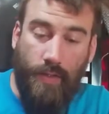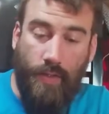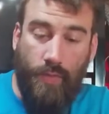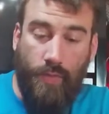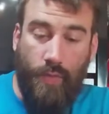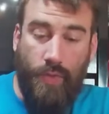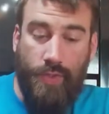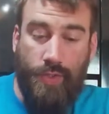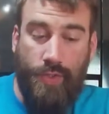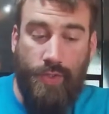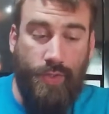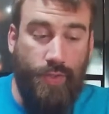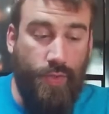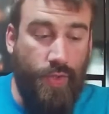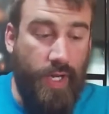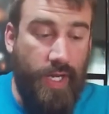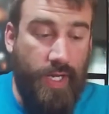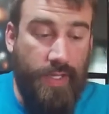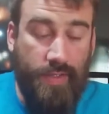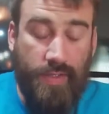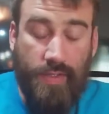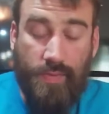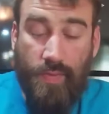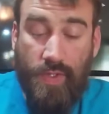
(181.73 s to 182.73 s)
on which
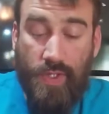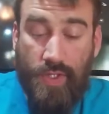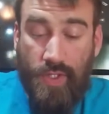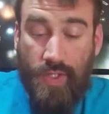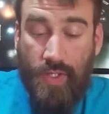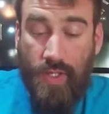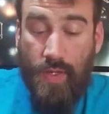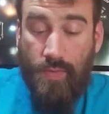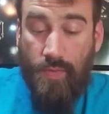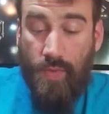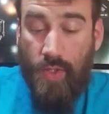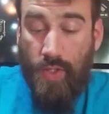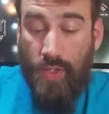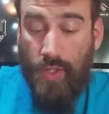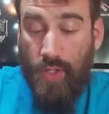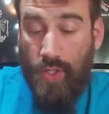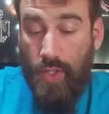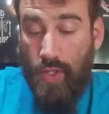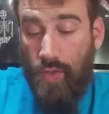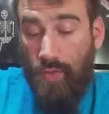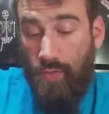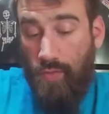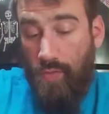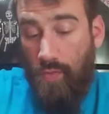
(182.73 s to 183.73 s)
transmission I'm going to
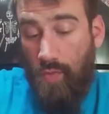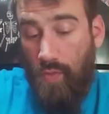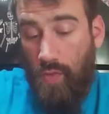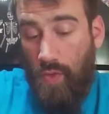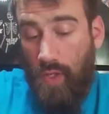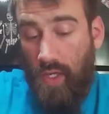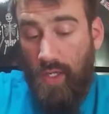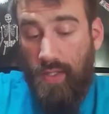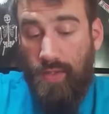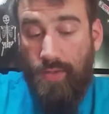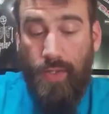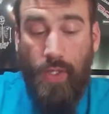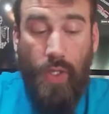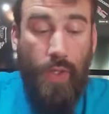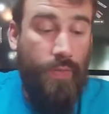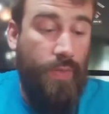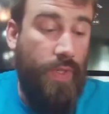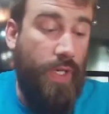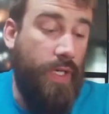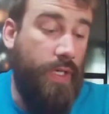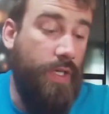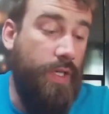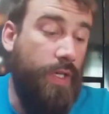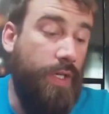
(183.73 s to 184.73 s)
go for. I know I'm
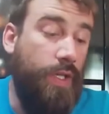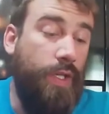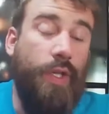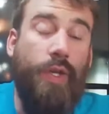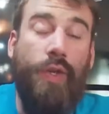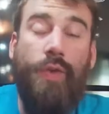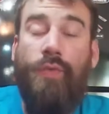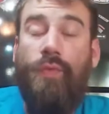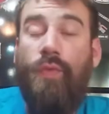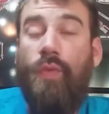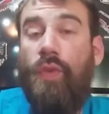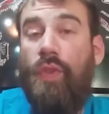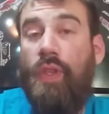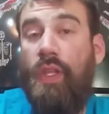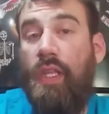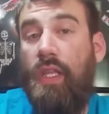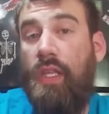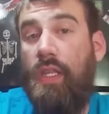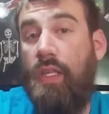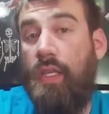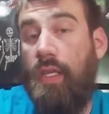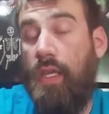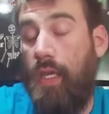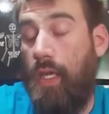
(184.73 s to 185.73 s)
not going to go for the
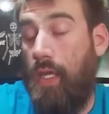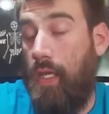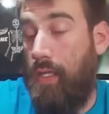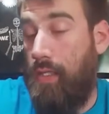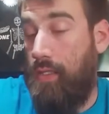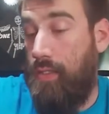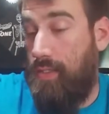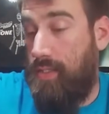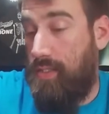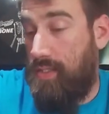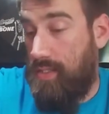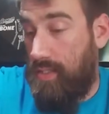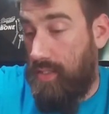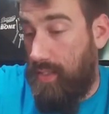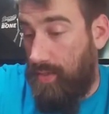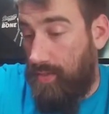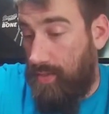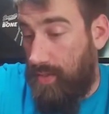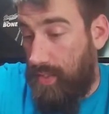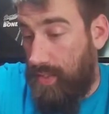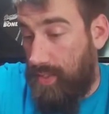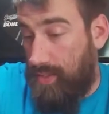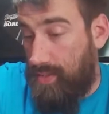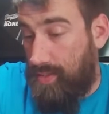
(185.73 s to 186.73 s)

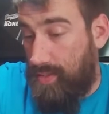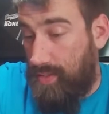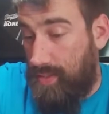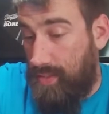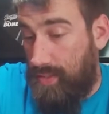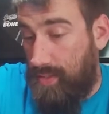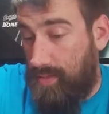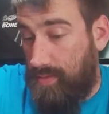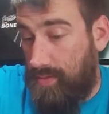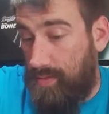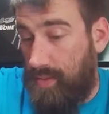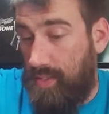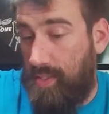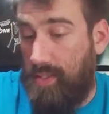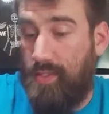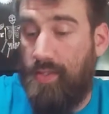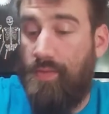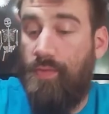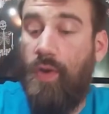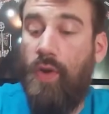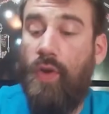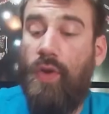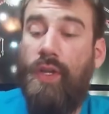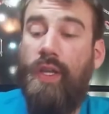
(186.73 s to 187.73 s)
Stealth X again because
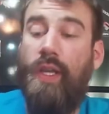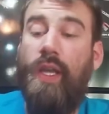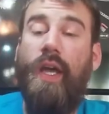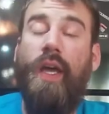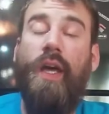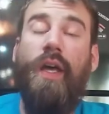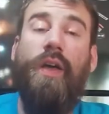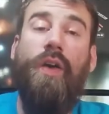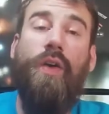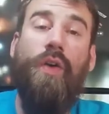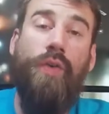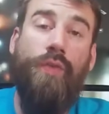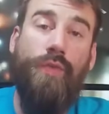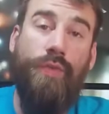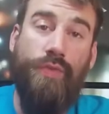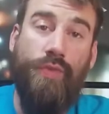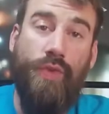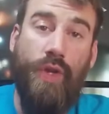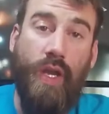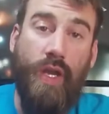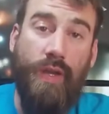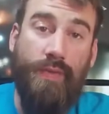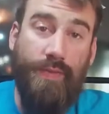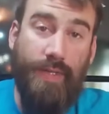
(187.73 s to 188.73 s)
I've already got
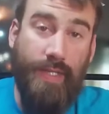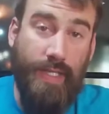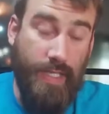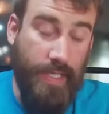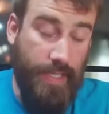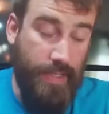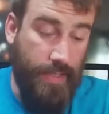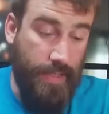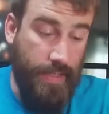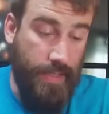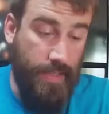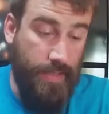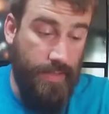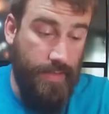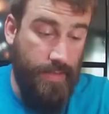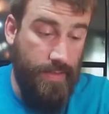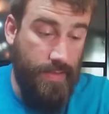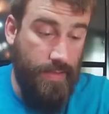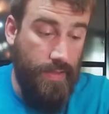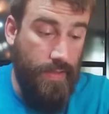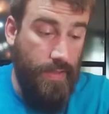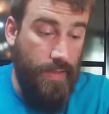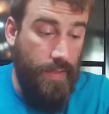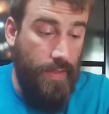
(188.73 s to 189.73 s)
overdrive in
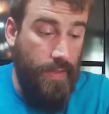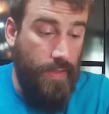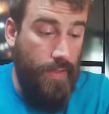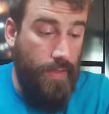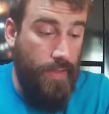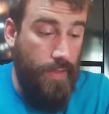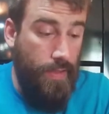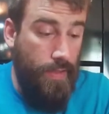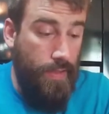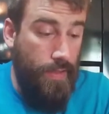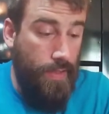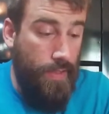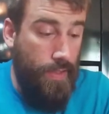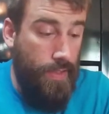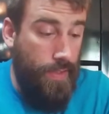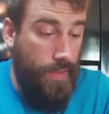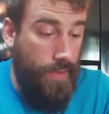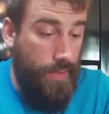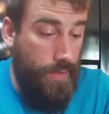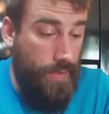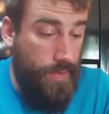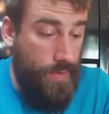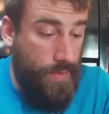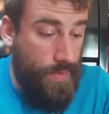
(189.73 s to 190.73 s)
this.
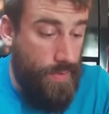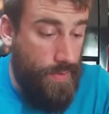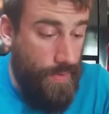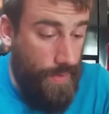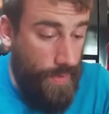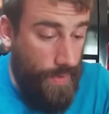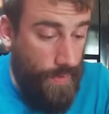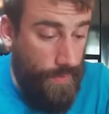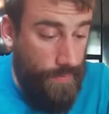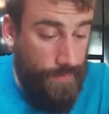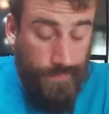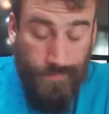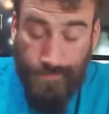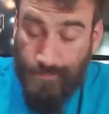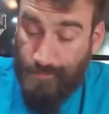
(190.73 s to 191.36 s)
So,